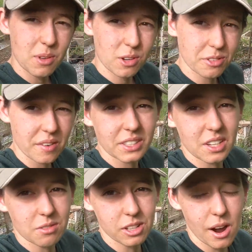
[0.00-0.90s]
me your favorite
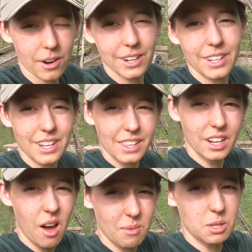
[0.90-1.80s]
sunflower in the
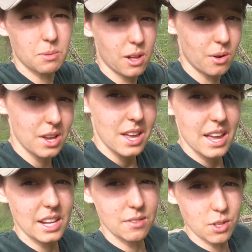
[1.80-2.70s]
comments below,
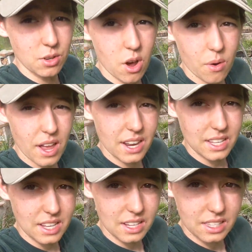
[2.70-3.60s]
and if you know
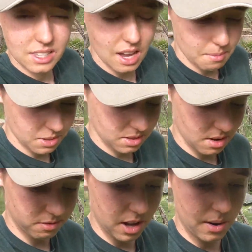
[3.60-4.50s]
any types of
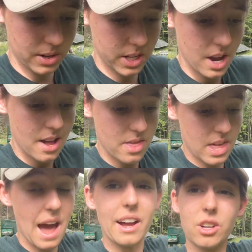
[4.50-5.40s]
sunflowers
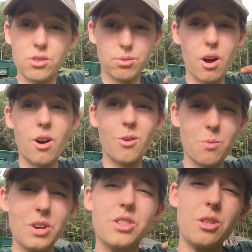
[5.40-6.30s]
that grow
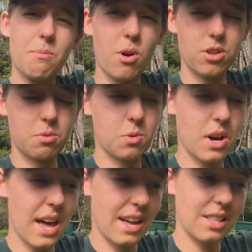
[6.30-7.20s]
with the multiple
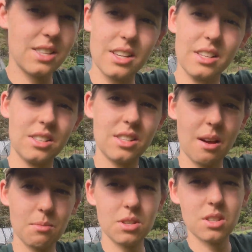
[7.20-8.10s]
heads and
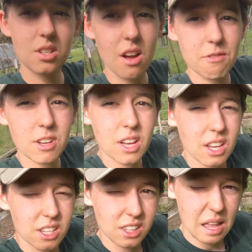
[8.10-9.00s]
stems and stuff,
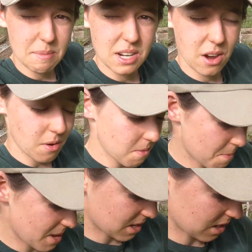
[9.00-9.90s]
let me know,
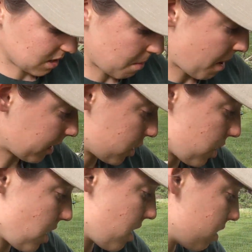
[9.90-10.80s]
because I'm actually